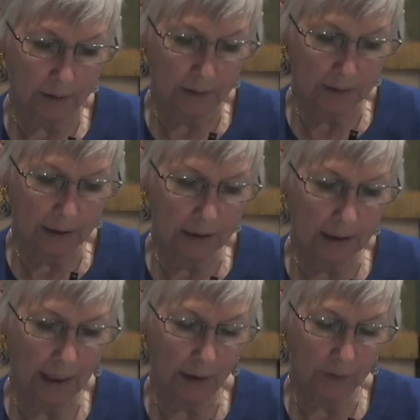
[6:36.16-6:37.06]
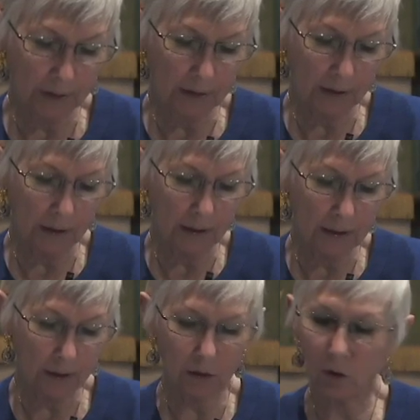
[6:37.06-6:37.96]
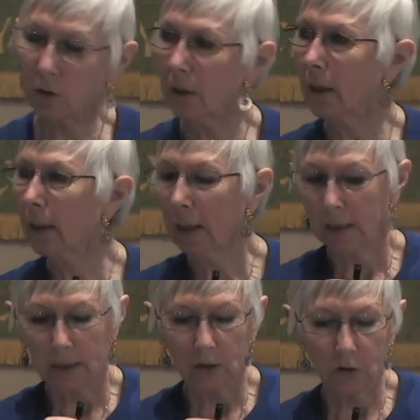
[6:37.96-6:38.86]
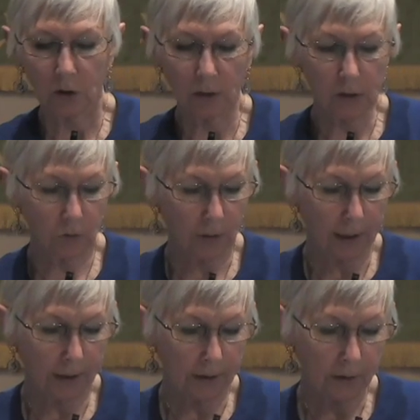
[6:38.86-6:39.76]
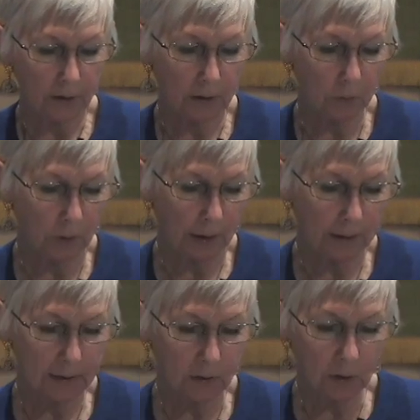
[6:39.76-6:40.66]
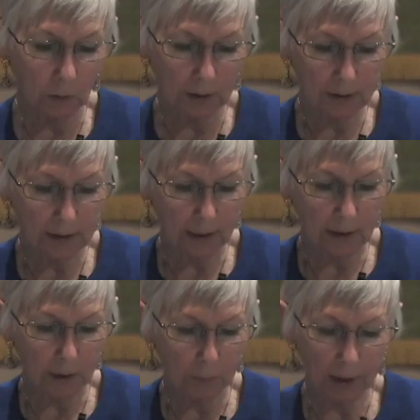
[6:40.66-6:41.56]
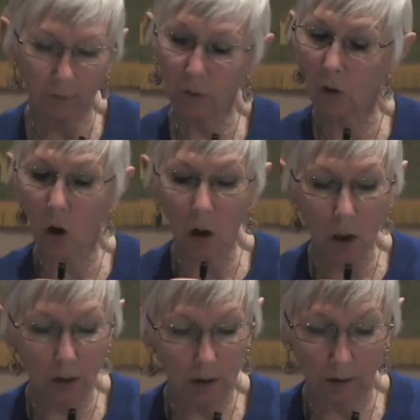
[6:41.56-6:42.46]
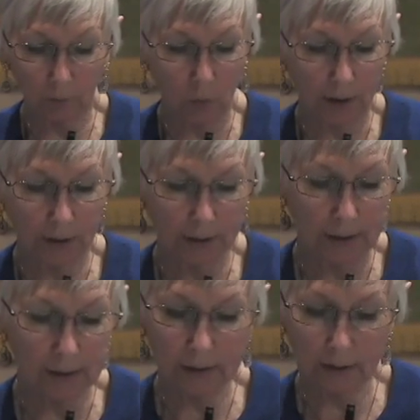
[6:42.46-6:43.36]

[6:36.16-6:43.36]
sending out the Synod's attorney, Sherri Strand, to sue us, and they pay for all of Ron Lee's